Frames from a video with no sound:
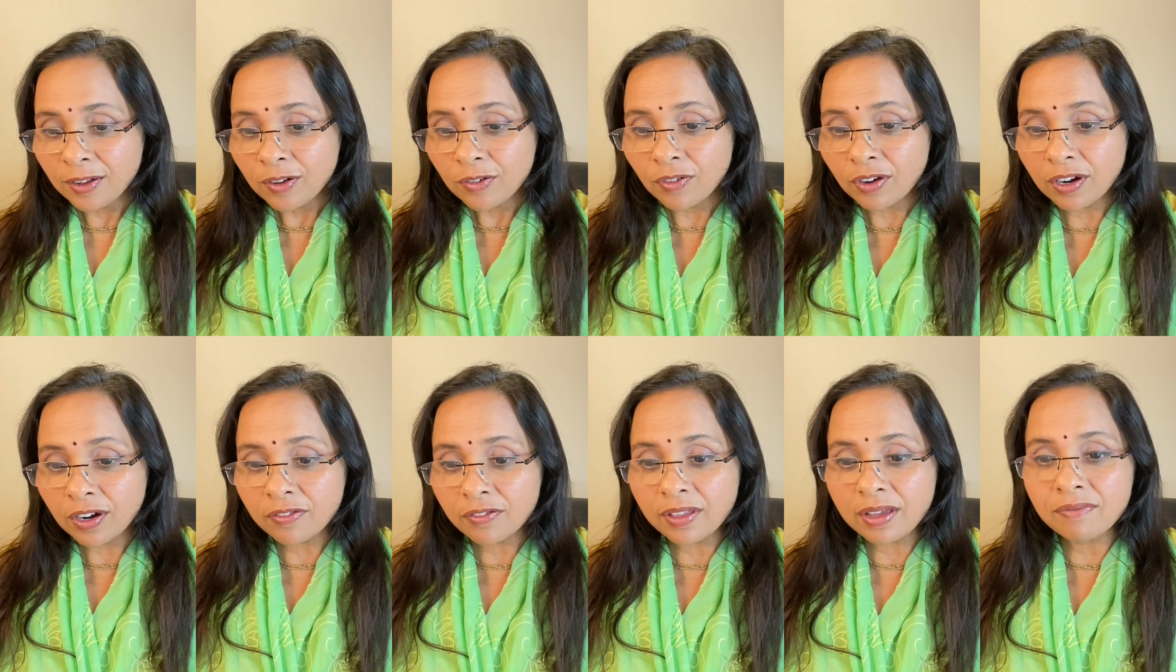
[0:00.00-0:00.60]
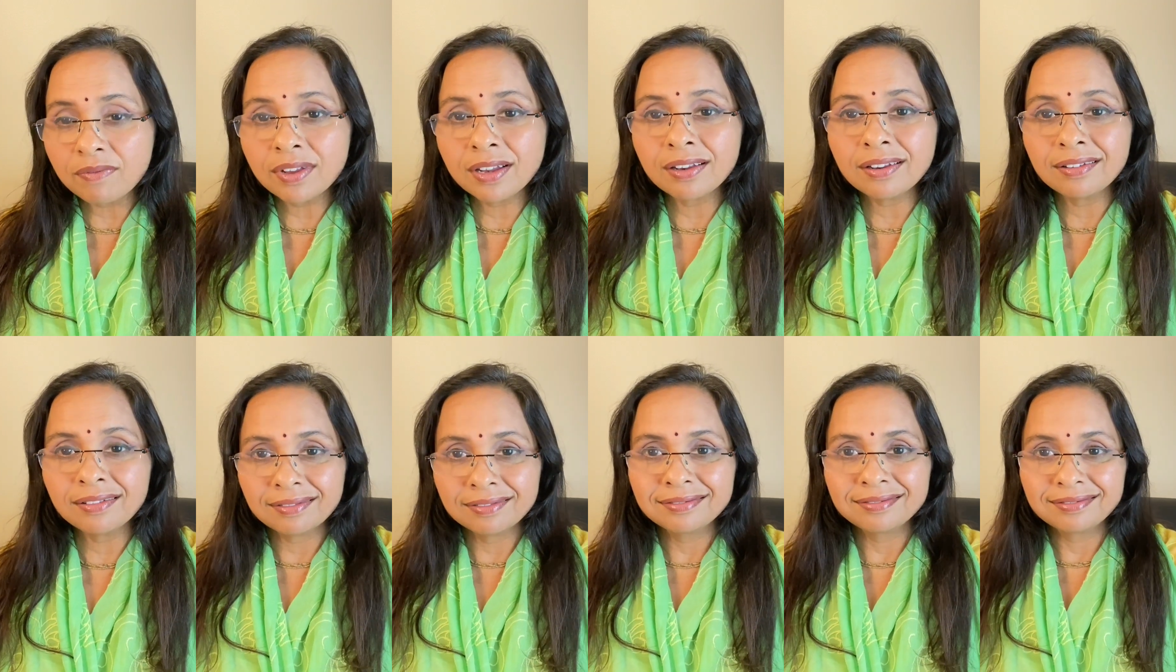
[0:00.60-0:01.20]
One of them will
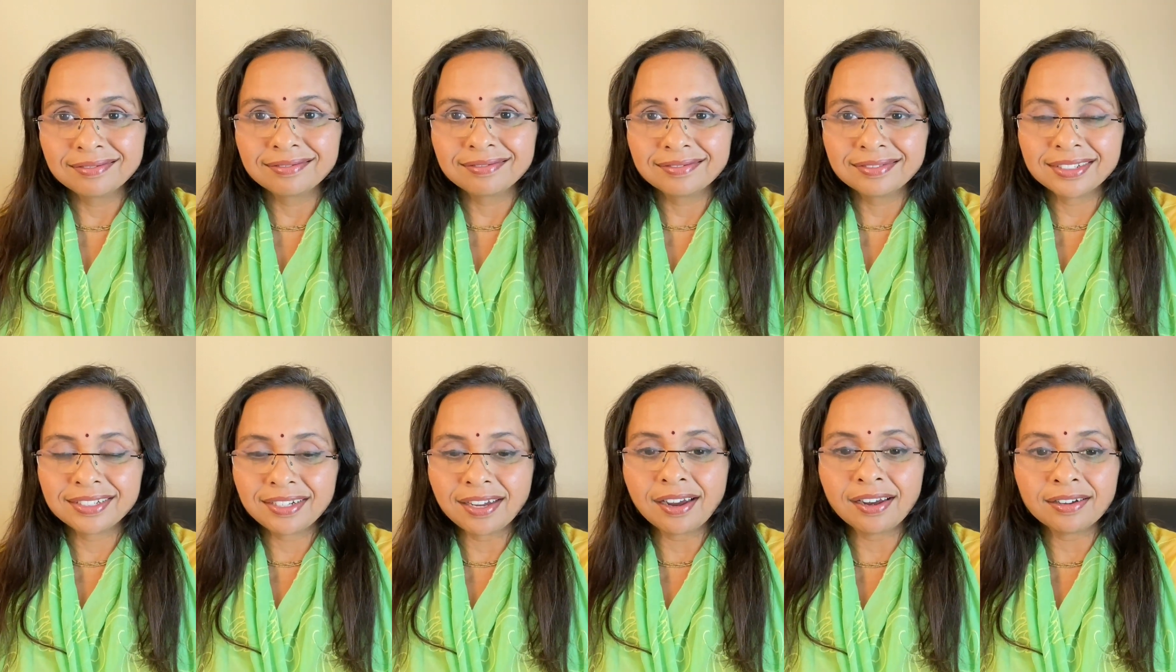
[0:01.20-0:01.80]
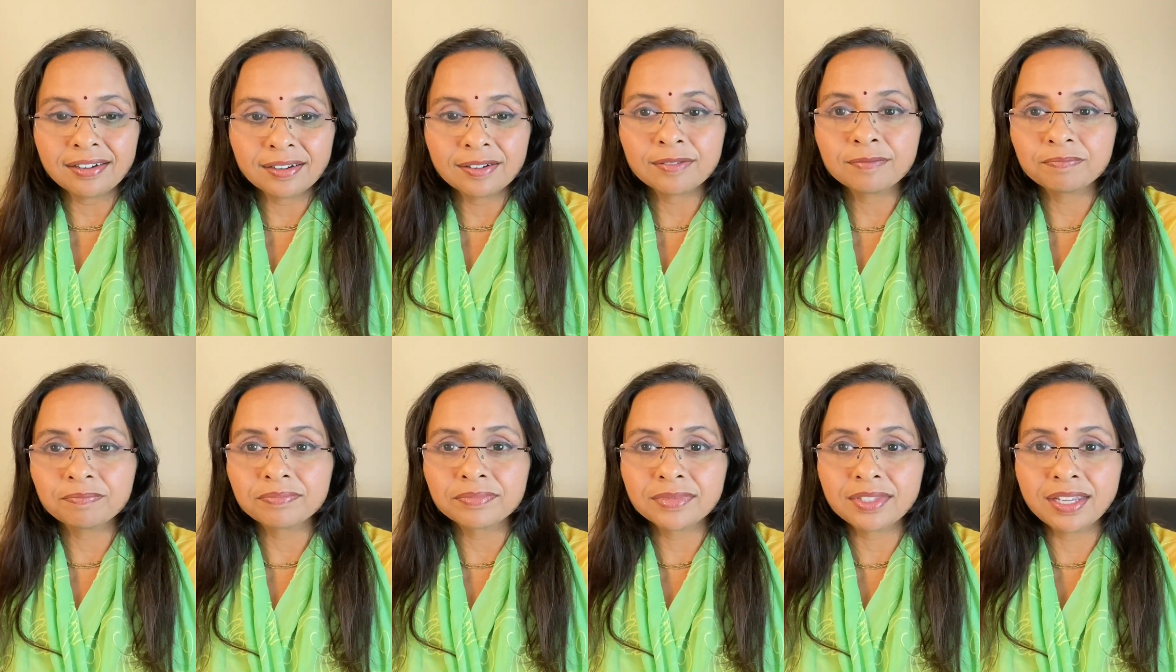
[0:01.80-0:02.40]
start
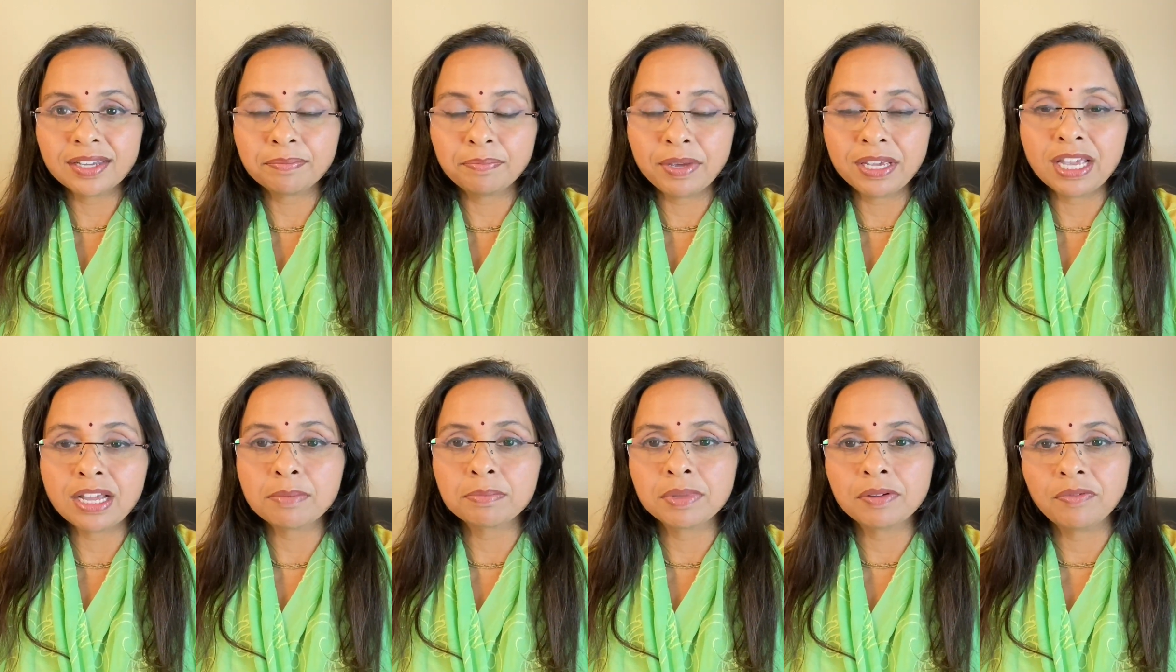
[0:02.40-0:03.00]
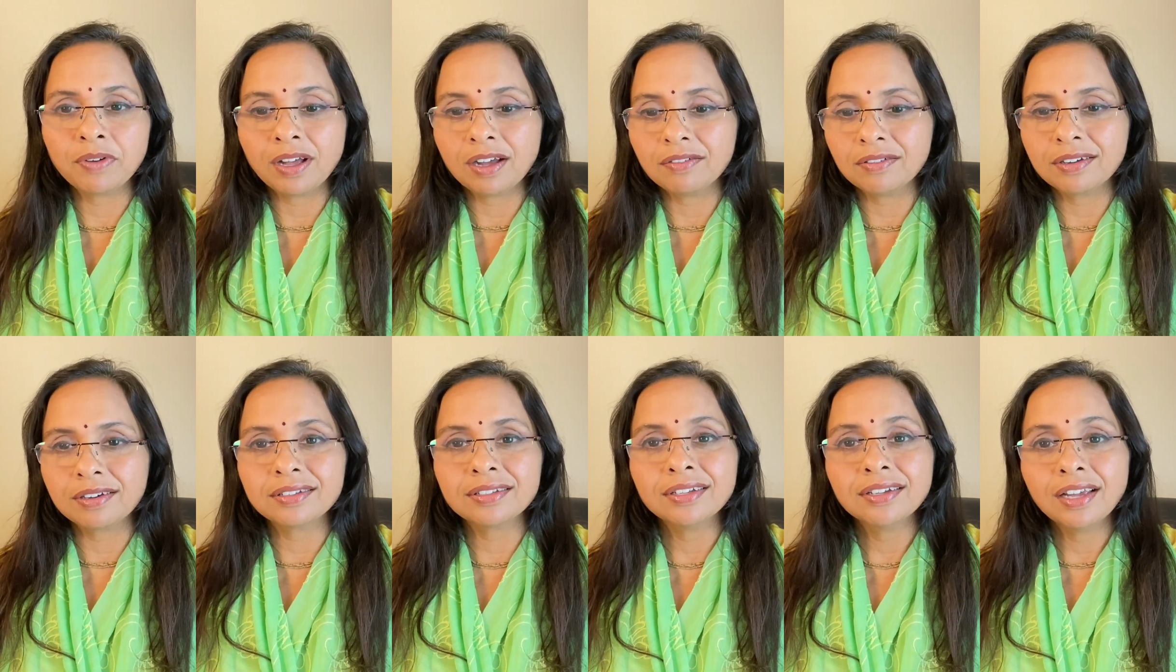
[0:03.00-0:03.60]
picking up the
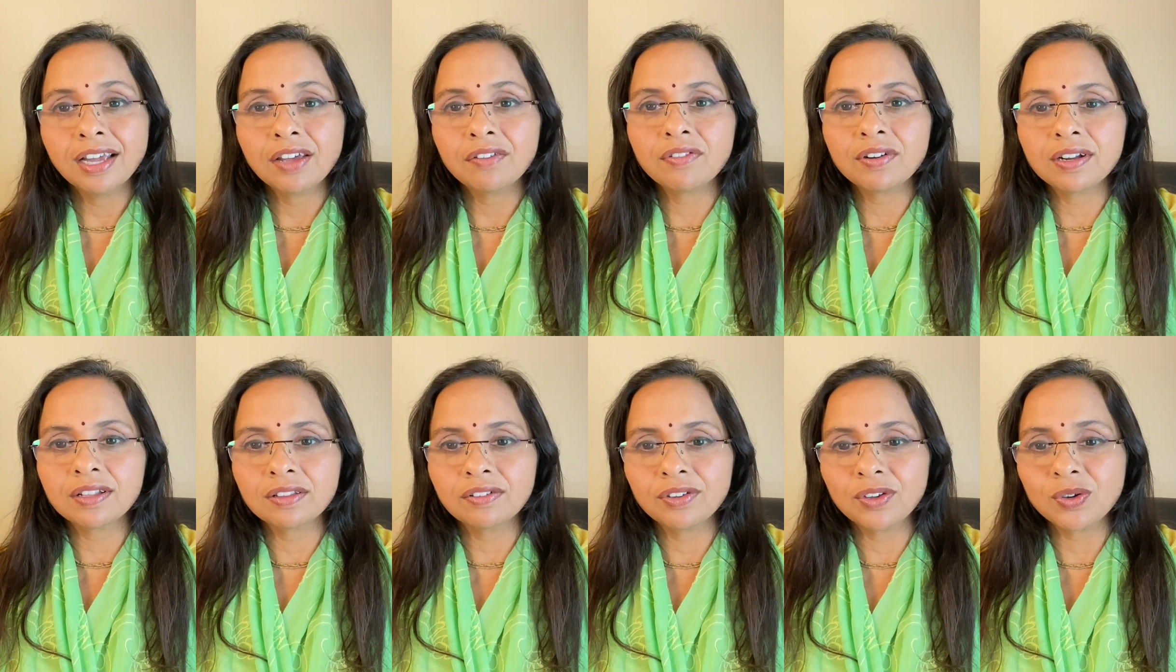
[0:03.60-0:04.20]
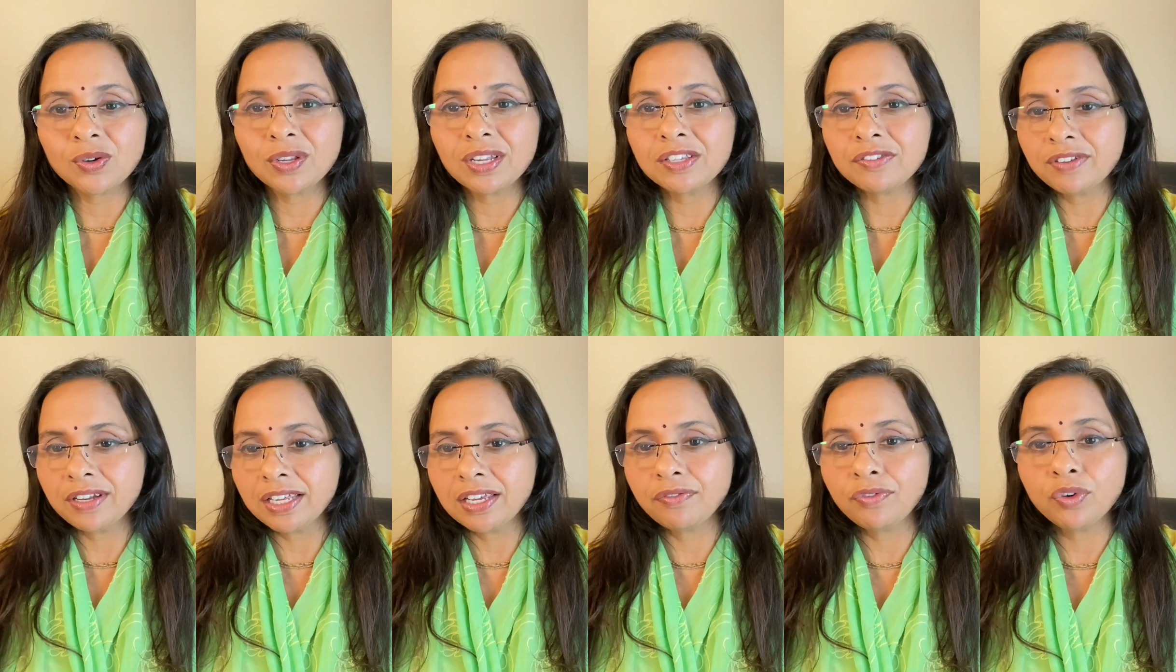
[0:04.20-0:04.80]
flowers, and one of the yoginis
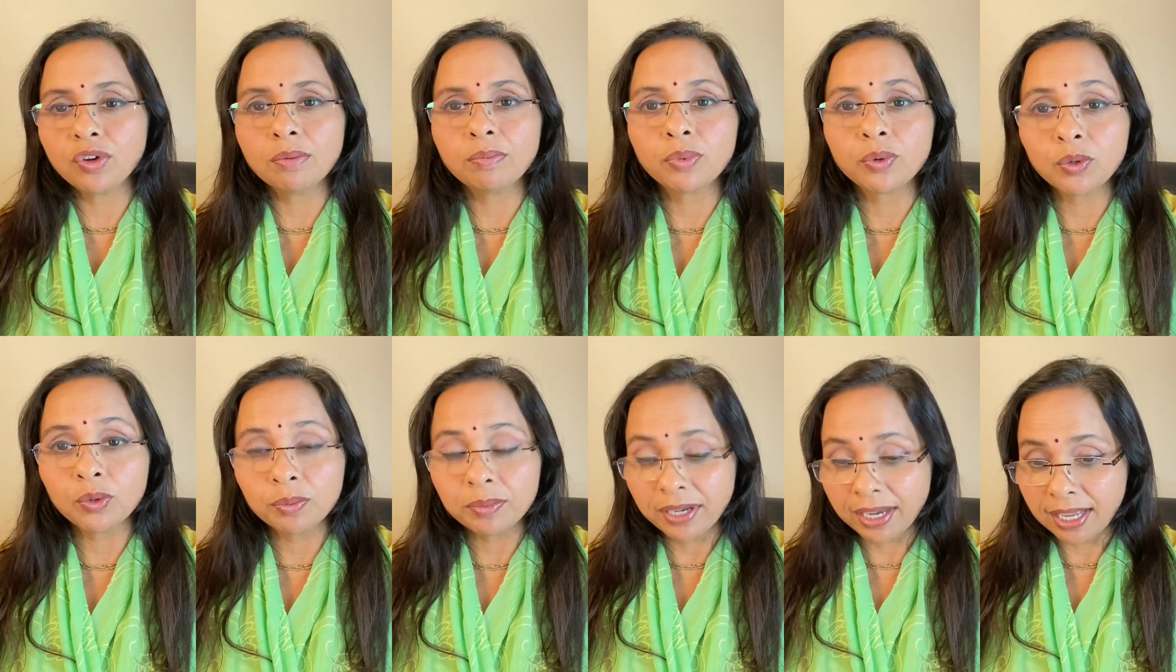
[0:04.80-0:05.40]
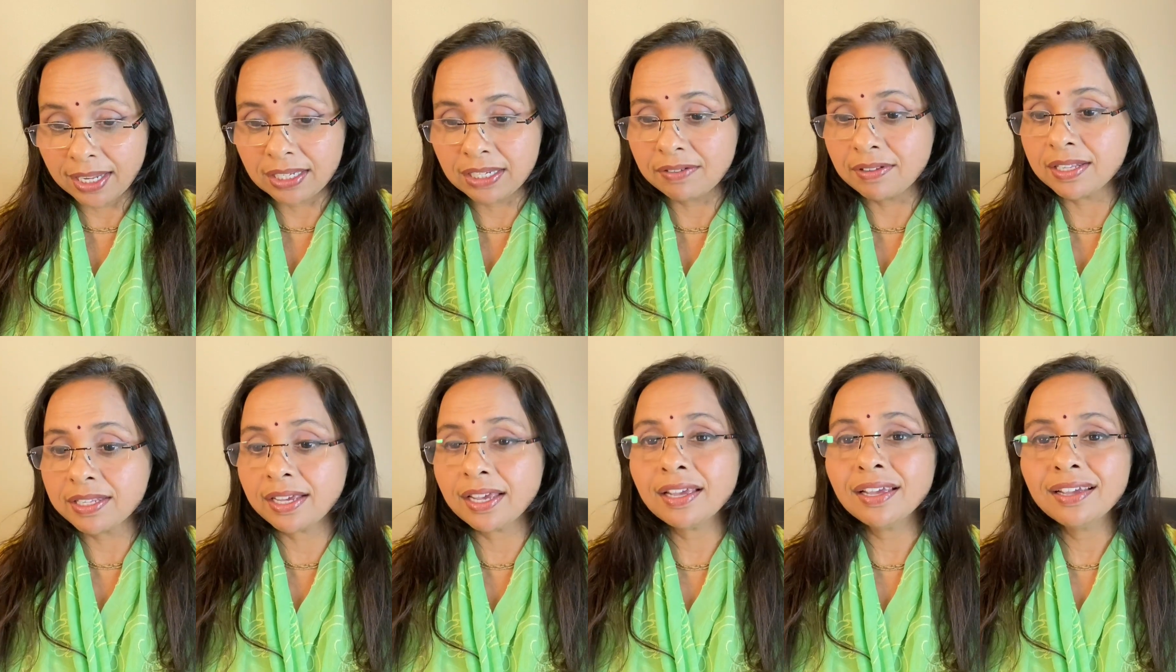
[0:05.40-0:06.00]
will give you a broom and she will
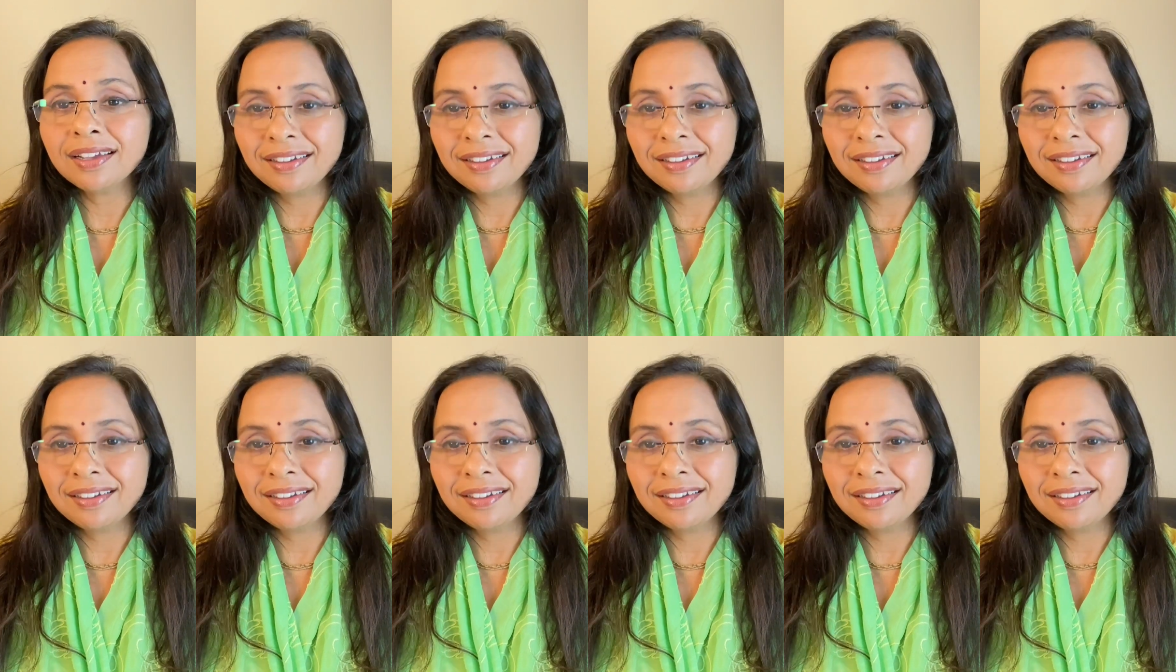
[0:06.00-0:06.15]
say,